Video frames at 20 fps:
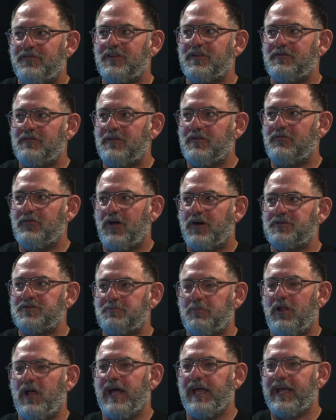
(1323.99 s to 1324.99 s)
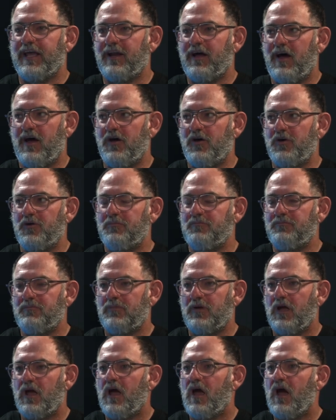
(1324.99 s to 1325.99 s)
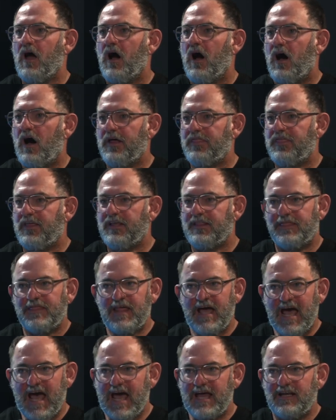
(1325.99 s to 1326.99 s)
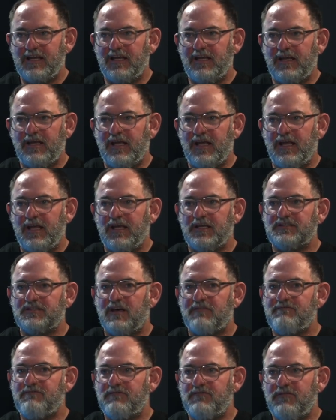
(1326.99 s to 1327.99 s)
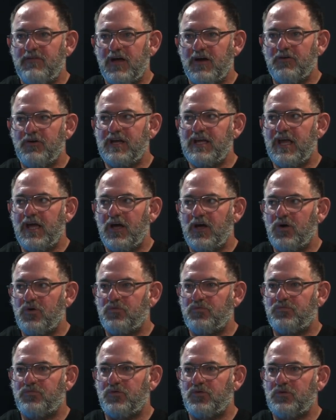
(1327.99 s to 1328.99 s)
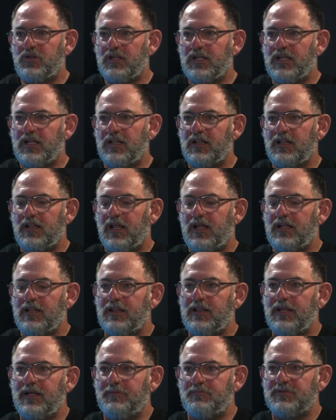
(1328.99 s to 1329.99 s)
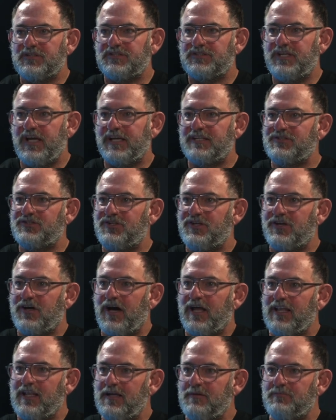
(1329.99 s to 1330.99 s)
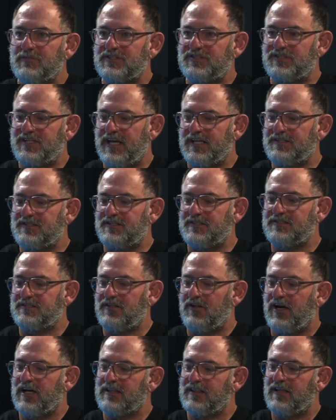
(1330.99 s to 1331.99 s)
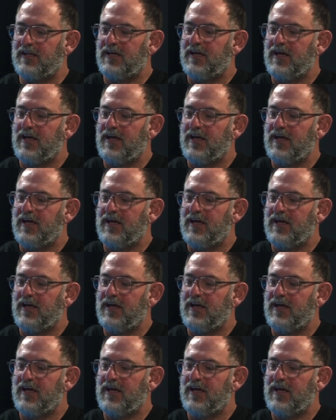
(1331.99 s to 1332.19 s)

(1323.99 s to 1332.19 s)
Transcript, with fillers: the, those playing at home, I think that is a very helpful little litmus test. You know, a litmus test is like the